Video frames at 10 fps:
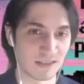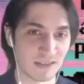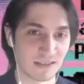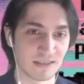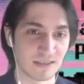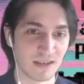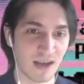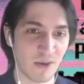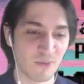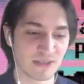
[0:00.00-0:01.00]
and
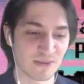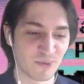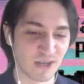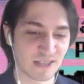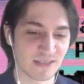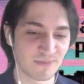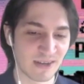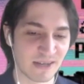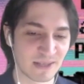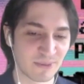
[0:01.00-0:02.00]
I was impressed
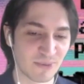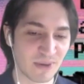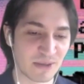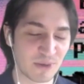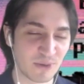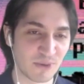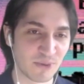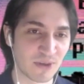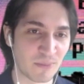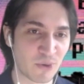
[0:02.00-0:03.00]
by the way
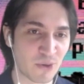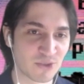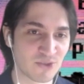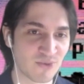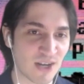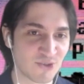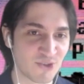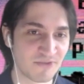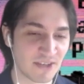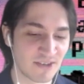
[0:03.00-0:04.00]
you approached
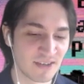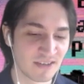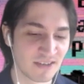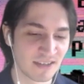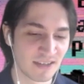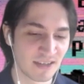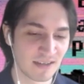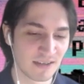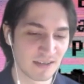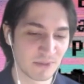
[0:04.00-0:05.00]
Roger Ver
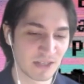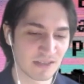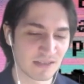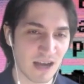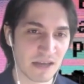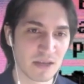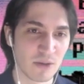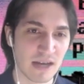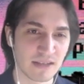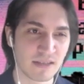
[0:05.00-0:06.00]
because I
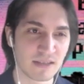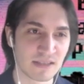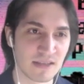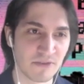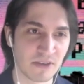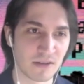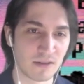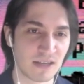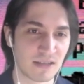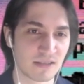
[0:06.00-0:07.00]
know that he's
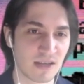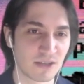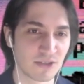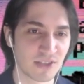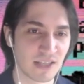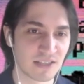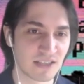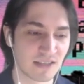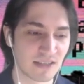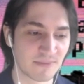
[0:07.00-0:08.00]
difficult and it's hard to get
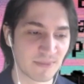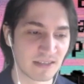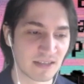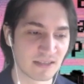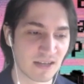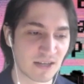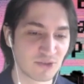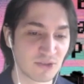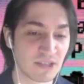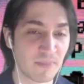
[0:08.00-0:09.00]
to him and it's hard
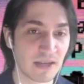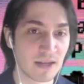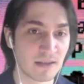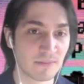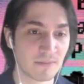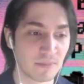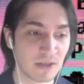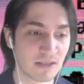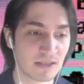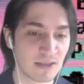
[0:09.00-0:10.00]
to debate him
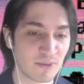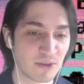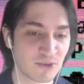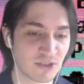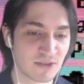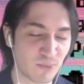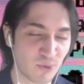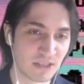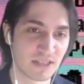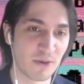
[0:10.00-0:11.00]
because he will just
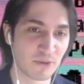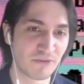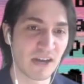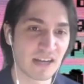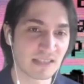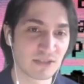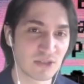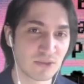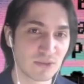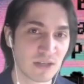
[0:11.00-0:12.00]
point out facts at
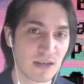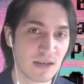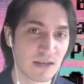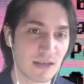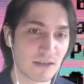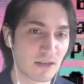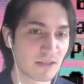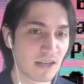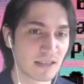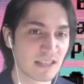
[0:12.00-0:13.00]
you that are
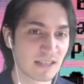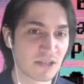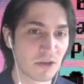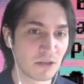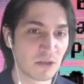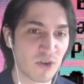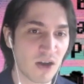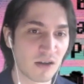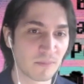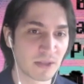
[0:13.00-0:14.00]
not necessarily
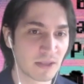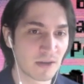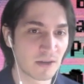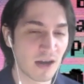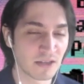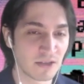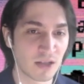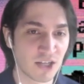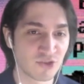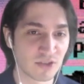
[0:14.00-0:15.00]
wrong, but they're
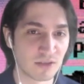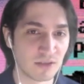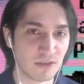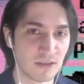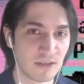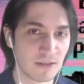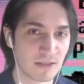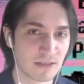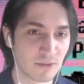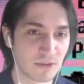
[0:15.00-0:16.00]
ideological.
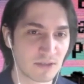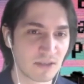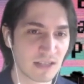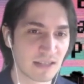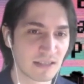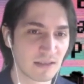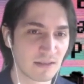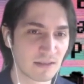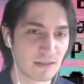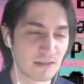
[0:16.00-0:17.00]
So they're not
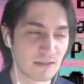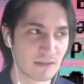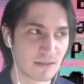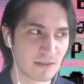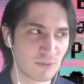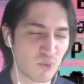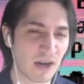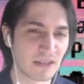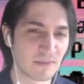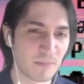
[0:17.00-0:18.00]

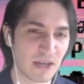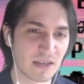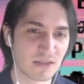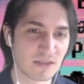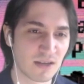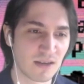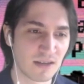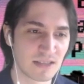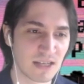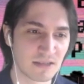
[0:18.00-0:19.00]
quite based
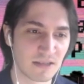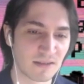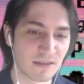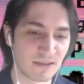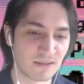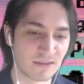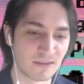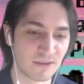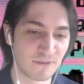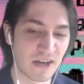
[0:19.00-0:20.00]
on
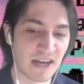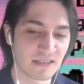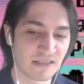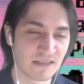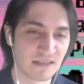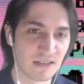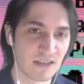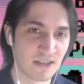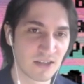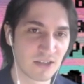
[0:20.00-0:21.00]
technical facts.
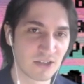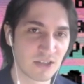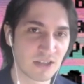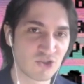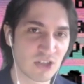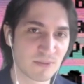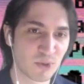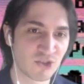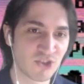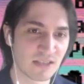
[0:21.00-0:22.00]
He just
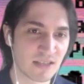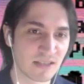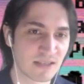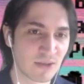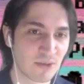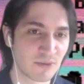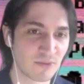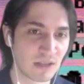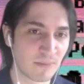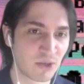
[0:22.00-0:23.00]
projects his own
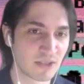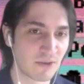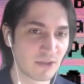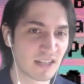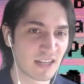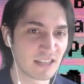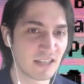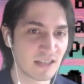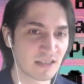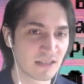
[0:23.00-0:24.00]
libertarian
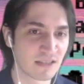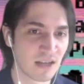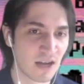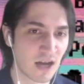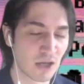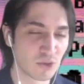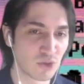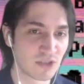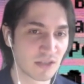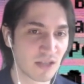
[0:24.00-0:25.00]
ideas onto
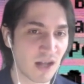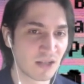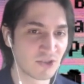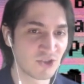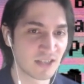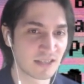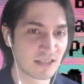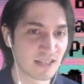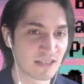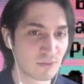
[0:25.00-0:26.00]
a technology that
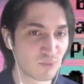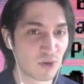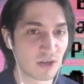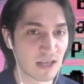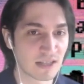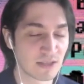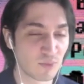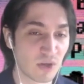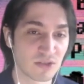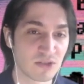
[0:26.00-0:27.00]
doesn't work as he
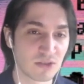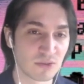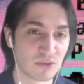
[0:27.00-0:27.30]
wants to.